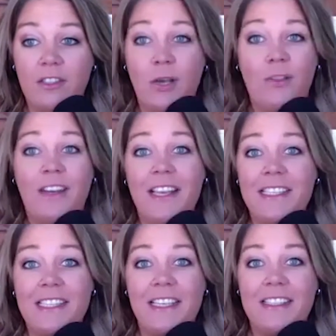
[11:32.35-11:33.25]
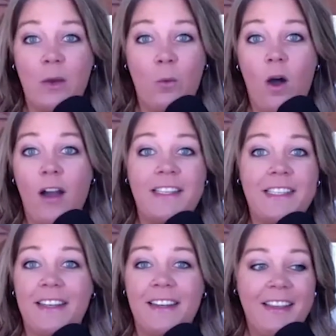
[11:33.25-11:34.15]
So the nice thing is, I walked
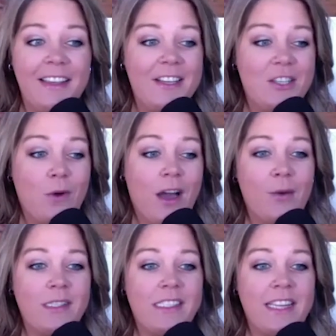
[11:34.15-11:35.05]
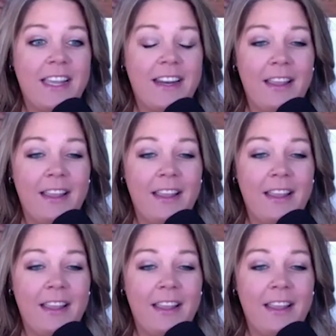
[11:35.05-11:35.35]
in to Iowa State